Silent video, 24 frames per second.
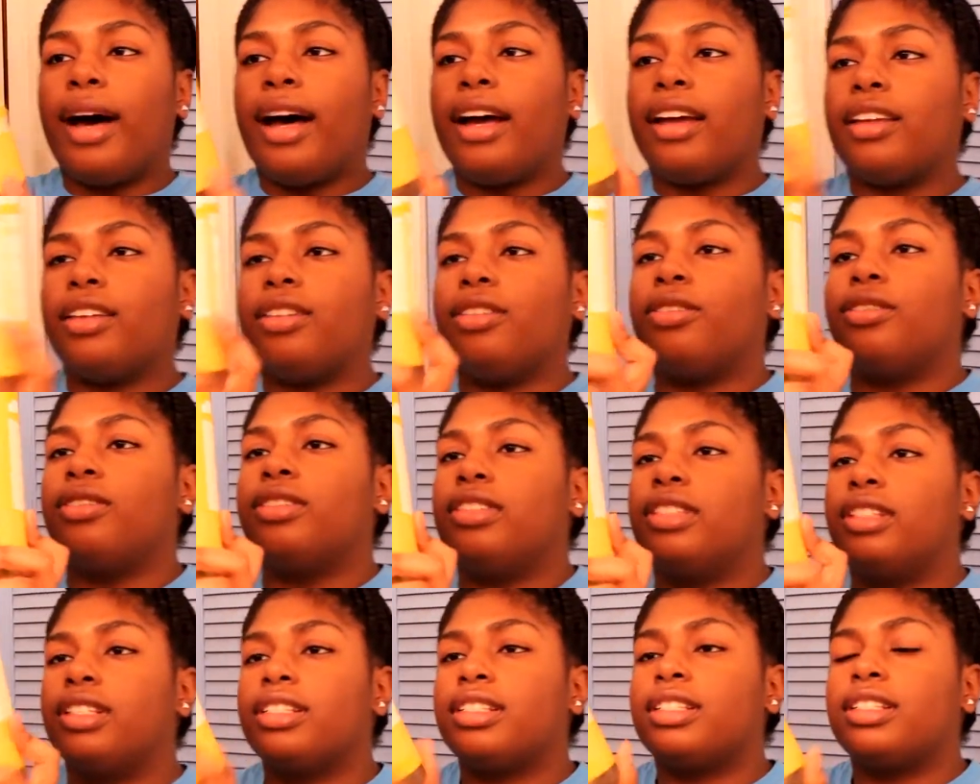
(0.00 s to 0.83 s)
I
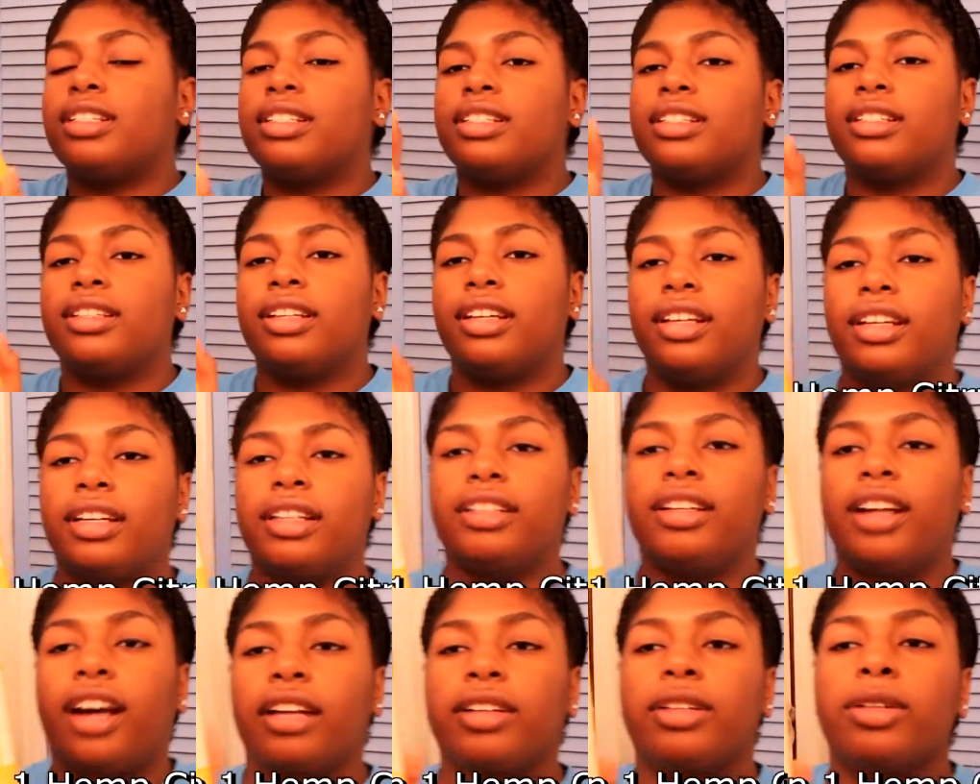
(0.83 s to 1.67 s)
use. This is
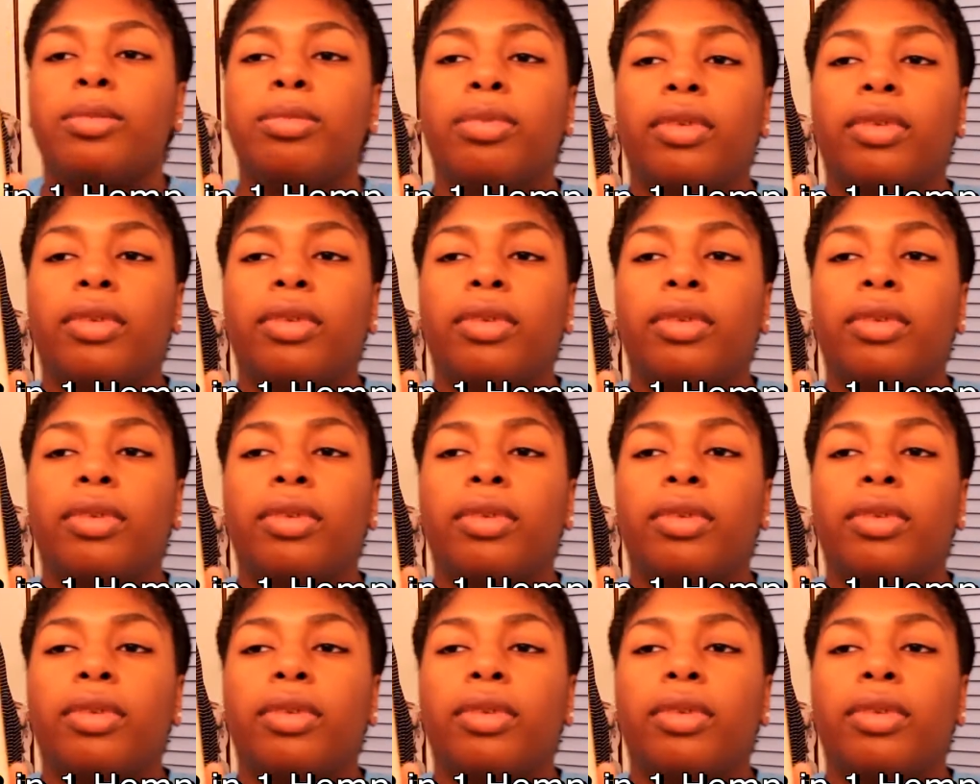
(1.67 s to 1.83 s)
the Dr.